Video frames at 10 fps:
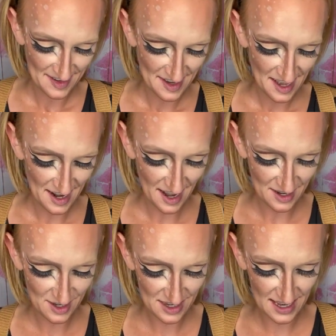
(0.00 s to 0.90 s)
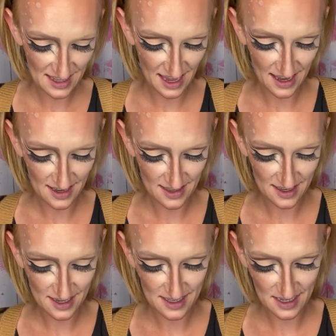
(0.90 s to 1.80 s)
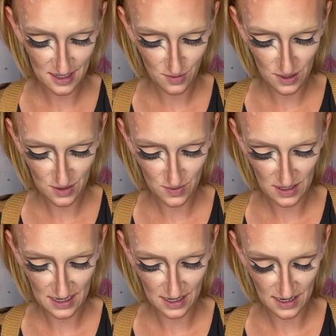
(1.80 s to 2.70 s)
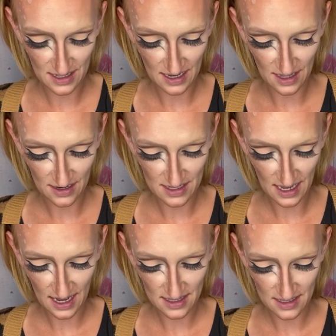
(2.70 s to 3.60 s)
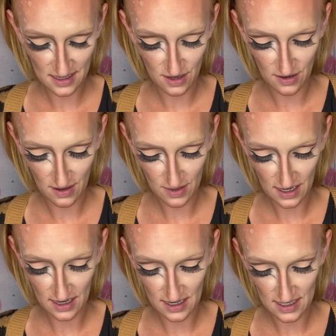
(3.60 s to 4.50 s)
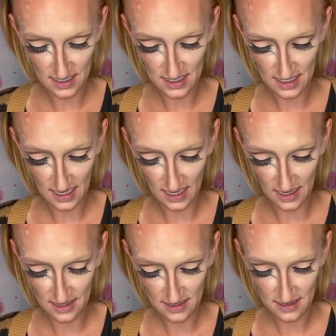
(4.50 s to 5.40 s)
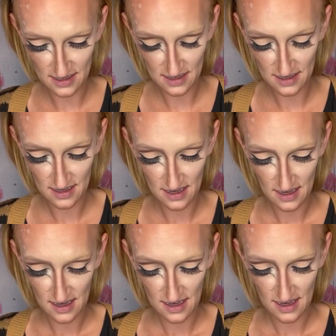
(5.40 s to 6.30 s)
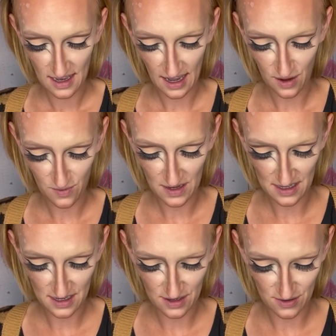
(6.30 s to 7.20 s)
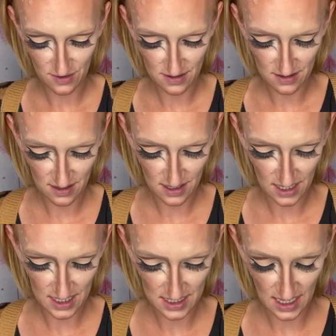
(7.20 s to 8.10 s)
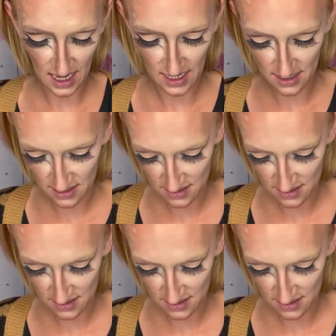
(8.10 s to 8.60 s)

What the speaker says: It actually, like, the concealer worked really good on the other side, so I'm curious to see how we do on this side.